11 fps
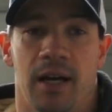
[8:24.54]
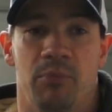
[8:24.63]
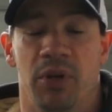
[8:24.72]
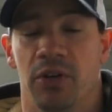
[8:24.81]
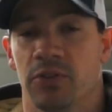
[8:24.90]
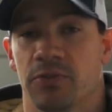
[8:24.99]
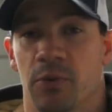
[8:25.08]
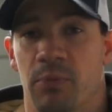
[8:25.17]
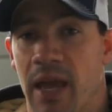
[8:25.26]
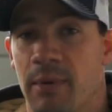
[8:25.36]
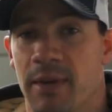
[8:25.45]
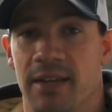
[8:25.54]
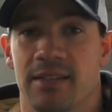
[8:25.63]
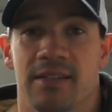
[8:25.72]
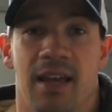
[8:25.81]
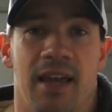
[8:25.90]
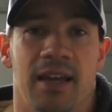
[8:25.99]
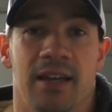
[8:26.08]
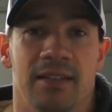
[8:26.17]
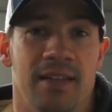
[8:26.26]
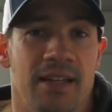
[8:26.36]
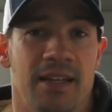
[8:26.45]
bills for babies
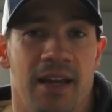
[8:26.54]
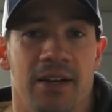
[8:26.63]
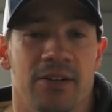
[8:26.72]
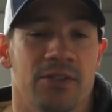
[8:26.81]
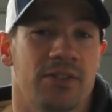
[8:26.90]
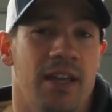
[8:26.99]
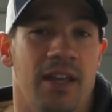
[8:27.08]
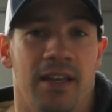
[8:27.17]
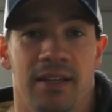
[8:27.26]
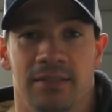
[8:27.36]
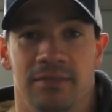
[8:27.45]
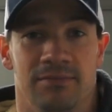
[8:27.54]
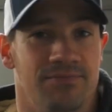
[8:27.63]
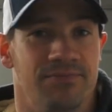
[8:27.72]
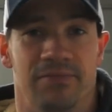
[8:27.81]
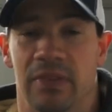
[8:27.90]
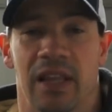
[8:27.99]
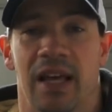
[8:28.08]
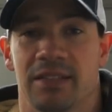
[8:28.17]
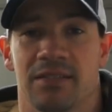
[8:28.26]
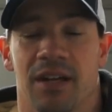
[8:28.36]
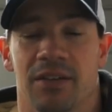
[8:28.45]
and daycares and lots
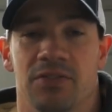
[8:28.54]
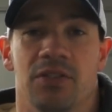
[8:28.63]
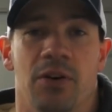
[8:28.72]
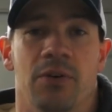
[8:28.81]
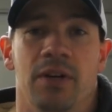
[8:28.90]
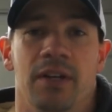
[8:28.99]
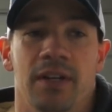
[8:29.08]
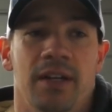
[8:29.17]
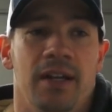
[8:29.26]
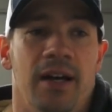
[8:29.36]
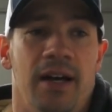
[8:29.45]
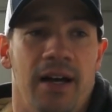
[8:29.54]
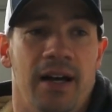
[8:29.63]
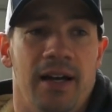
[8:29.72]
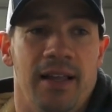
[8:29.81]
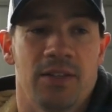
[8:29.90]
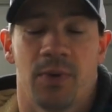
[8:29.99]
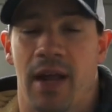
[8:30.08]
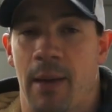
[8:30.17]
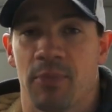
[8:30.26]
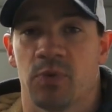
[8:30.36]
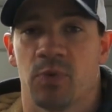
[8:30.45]
of stuff. So that's what
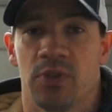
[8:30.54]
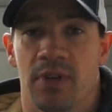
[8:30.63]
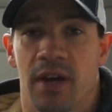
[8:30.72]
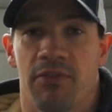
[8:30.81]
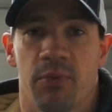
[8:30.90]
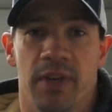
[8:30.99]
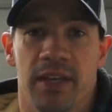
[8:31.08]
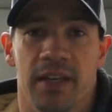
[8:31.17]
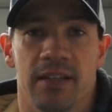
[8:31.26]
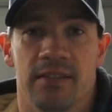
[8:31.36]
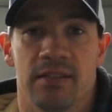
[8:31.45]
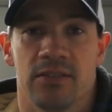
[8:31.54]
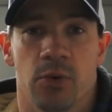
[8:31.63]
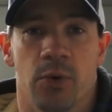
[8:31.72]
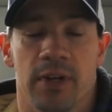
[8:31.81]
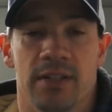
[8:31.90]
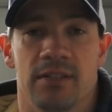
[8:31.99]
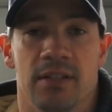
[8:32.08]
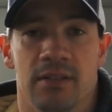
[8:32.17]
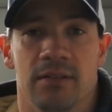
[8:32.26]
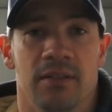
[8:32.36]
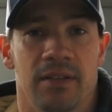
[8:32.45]
happens when you have 3 kids and toys
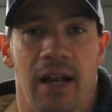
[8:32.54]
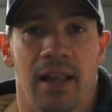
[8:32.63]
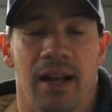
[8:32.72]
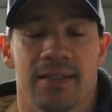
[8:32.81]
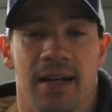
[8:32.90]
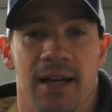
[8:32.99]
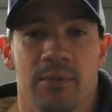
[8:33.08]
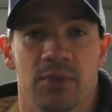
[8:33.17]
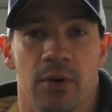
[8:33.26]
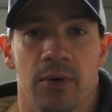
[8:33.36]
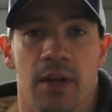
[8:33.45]
and not a lot of time. So